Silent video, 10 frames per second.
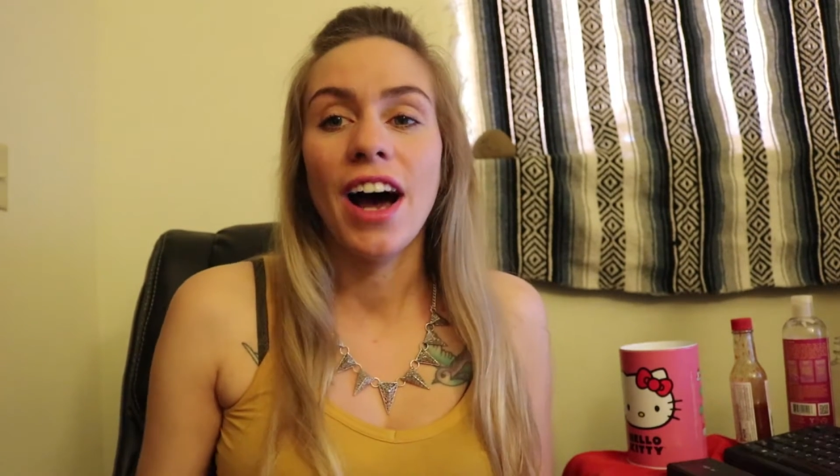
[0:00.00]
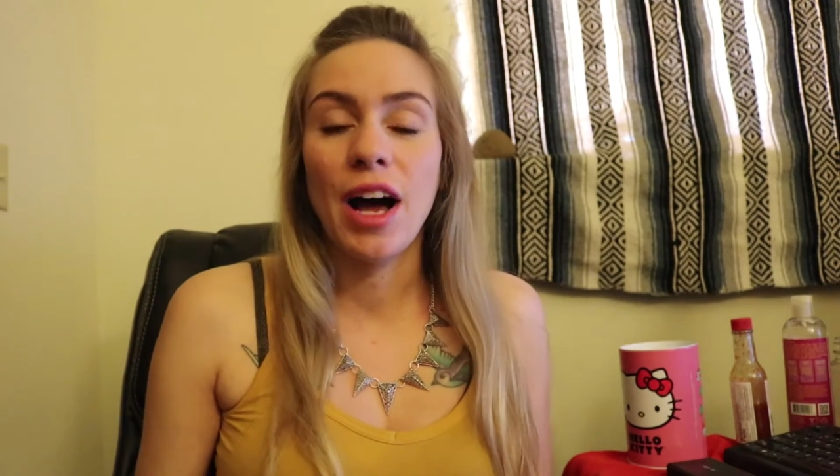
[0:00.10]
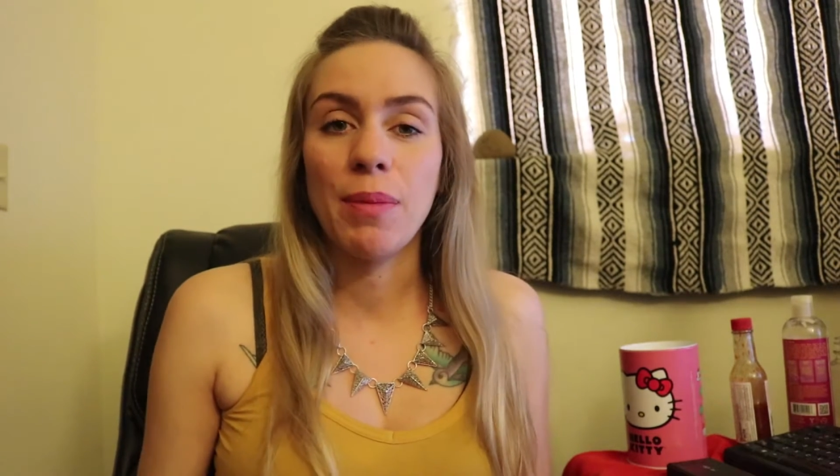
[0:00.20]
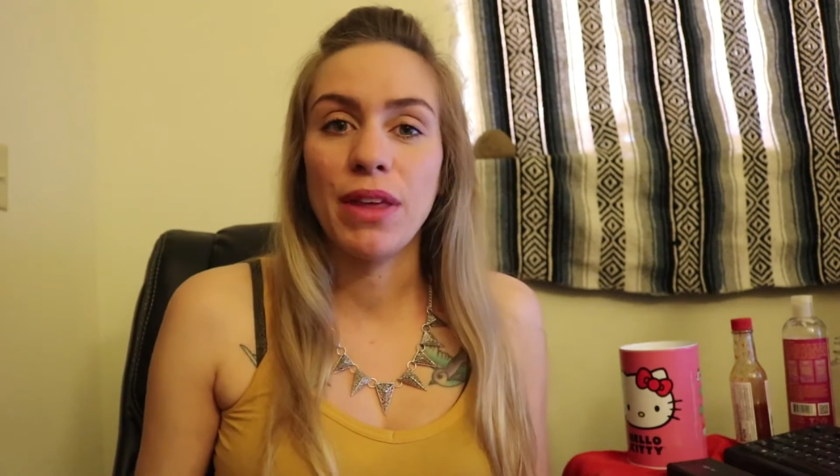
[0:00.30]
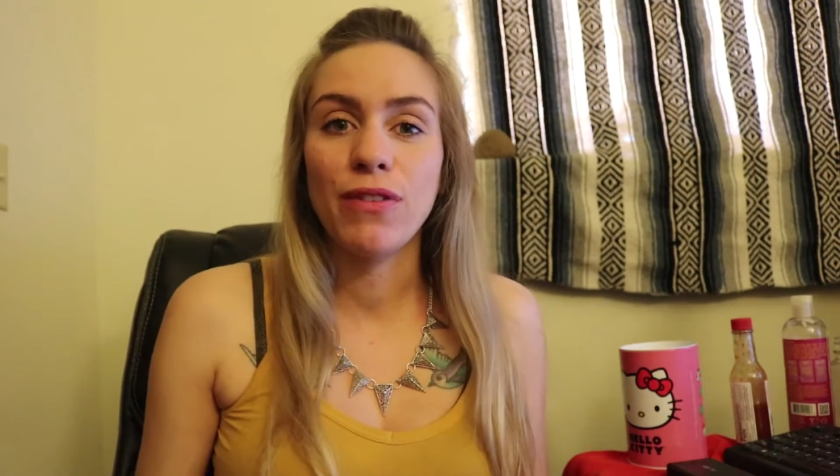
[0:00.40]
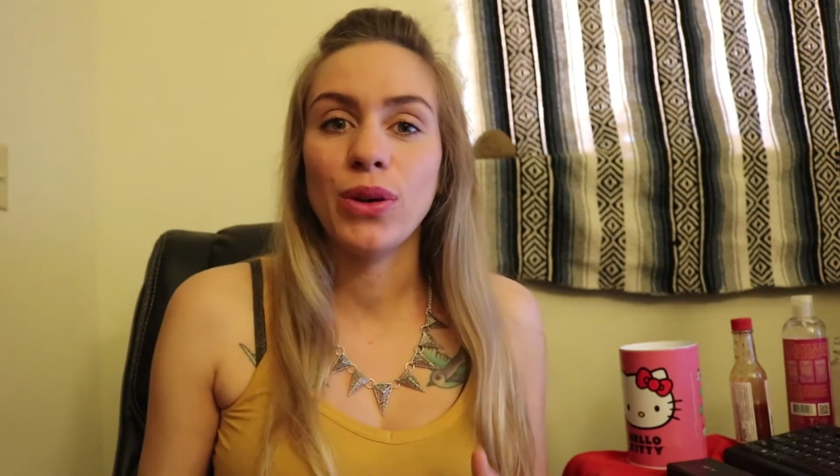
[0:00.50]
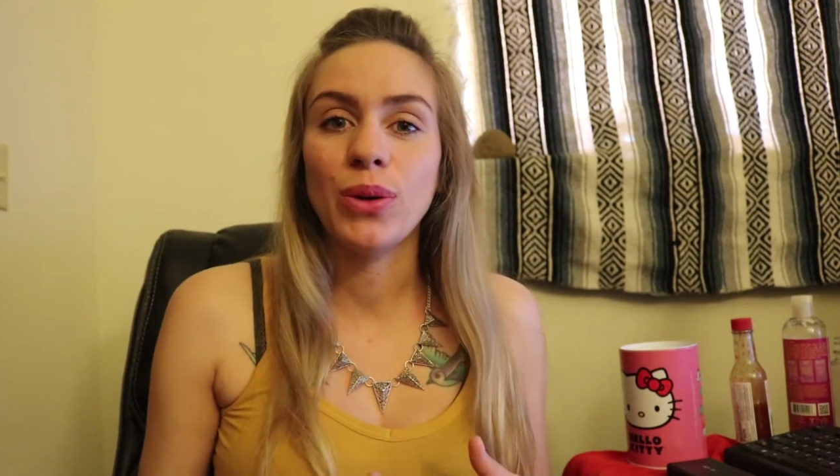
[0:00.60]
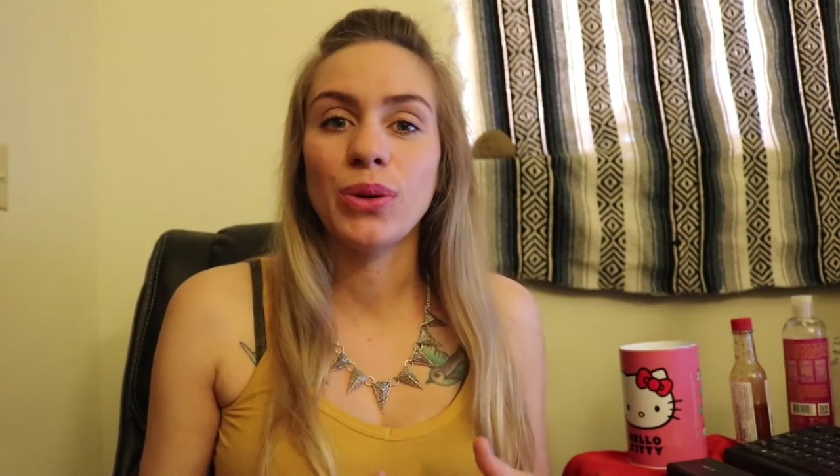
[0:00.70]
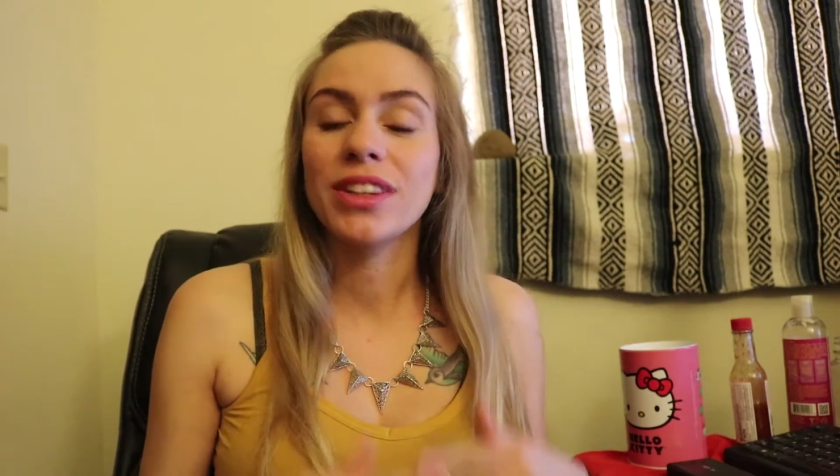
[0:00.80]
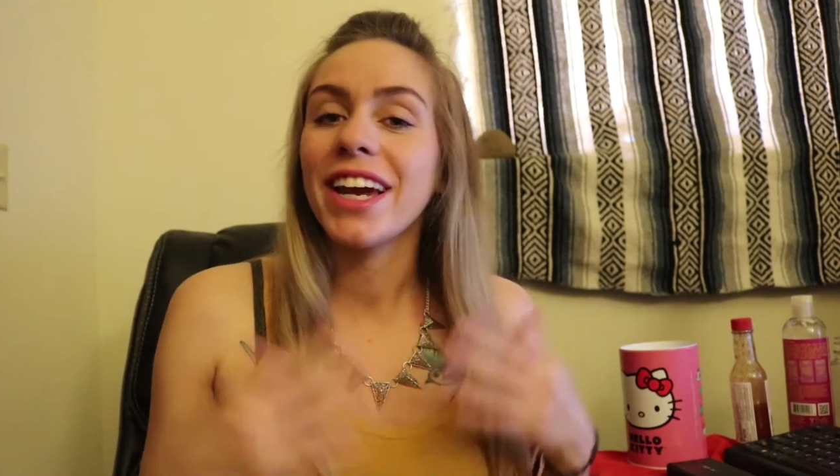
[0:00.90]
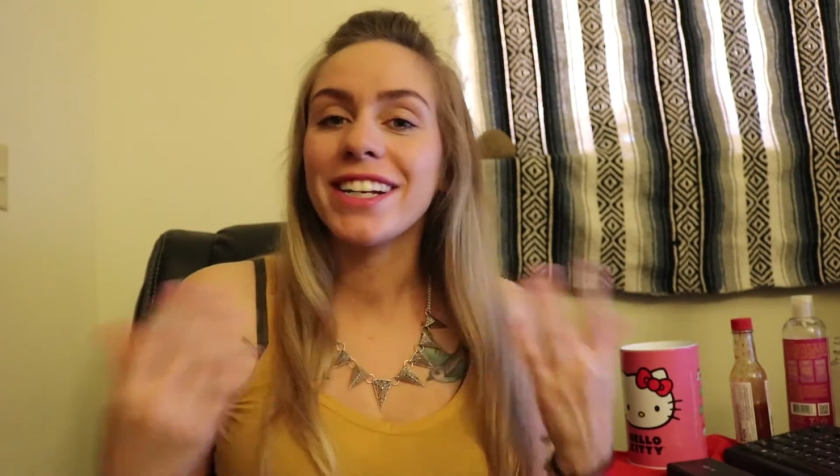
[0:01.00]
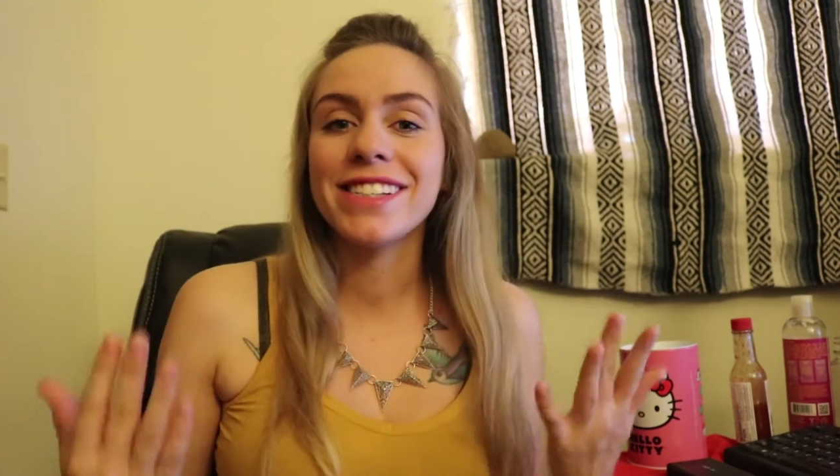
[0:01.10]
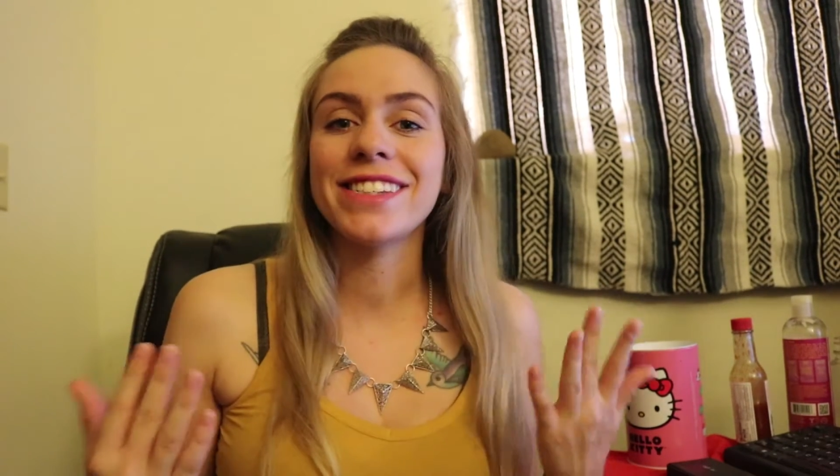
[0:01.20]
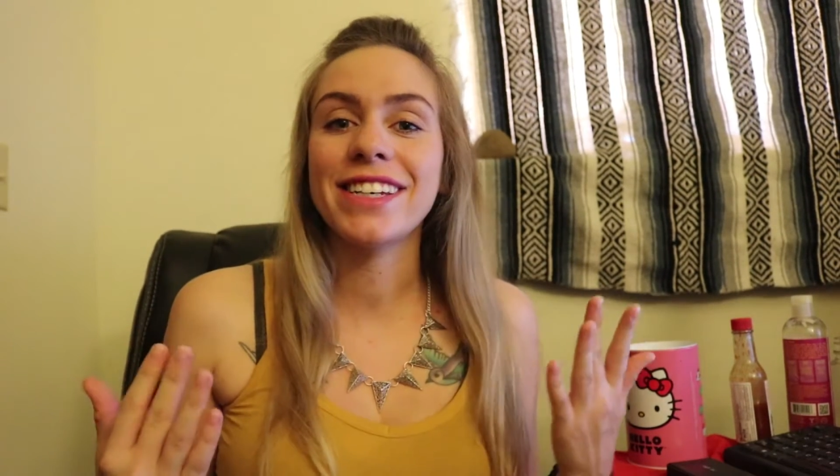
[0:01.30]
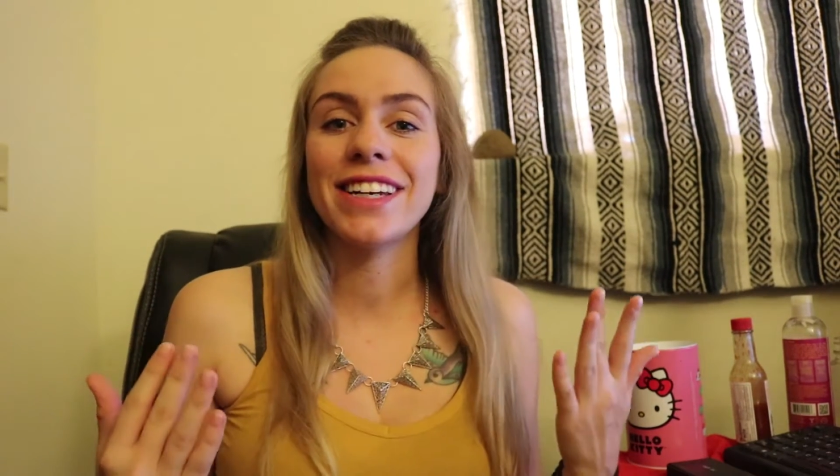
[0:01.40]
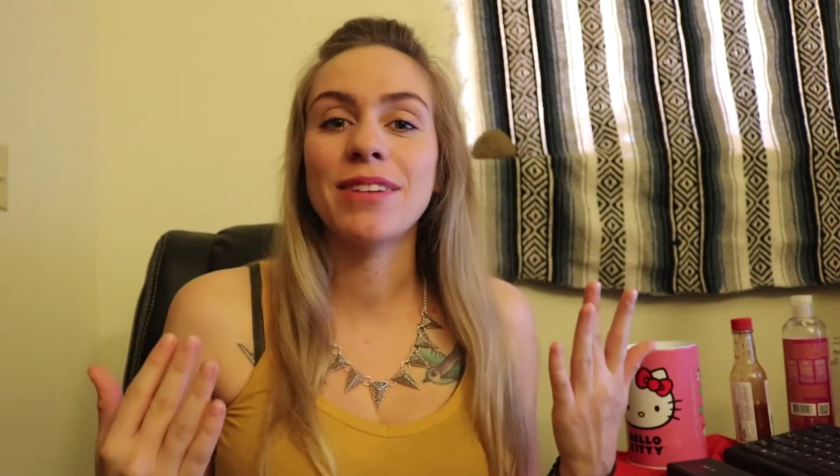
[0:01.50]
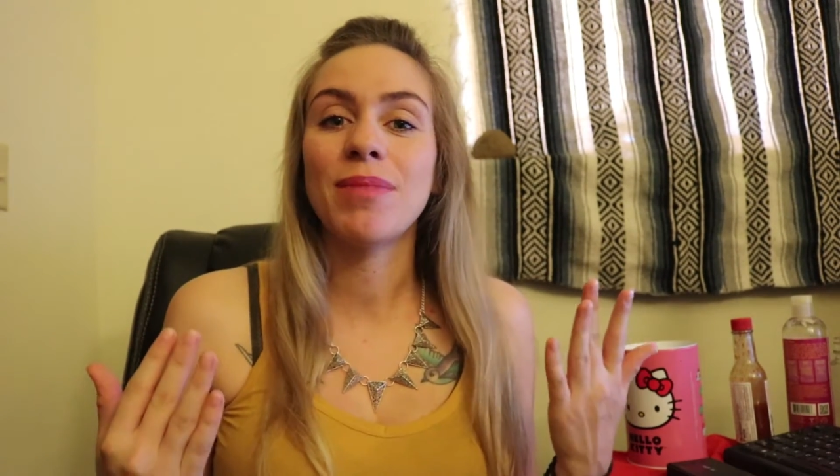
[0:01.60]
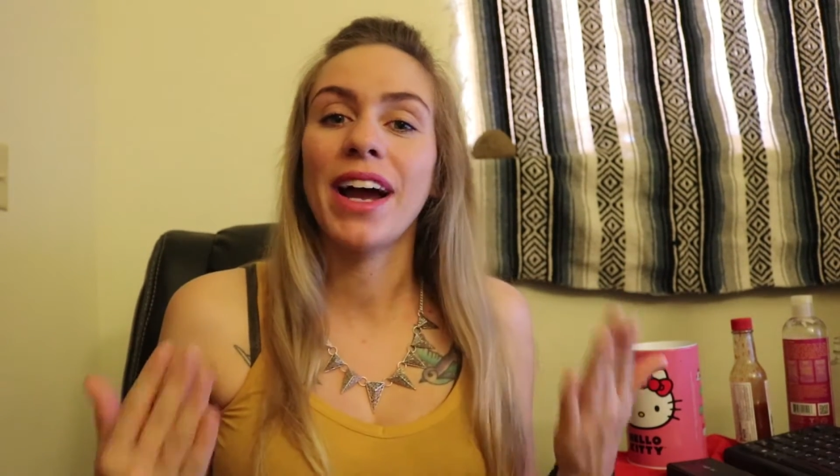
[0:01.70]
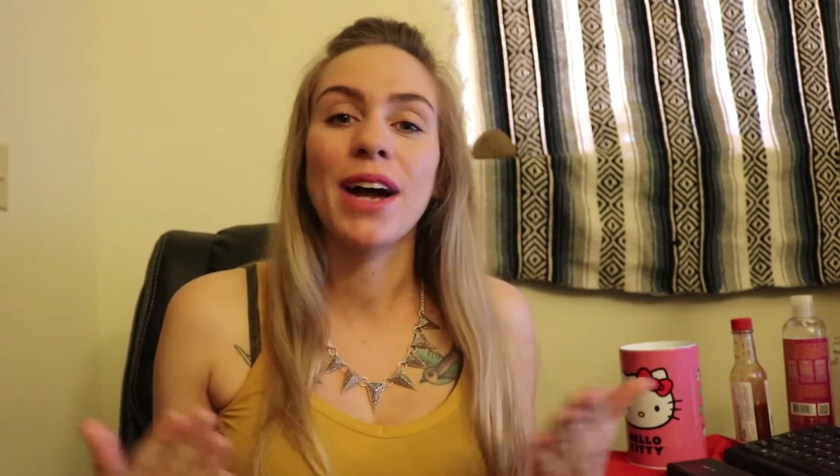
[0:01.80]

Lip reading: If you'd like to see my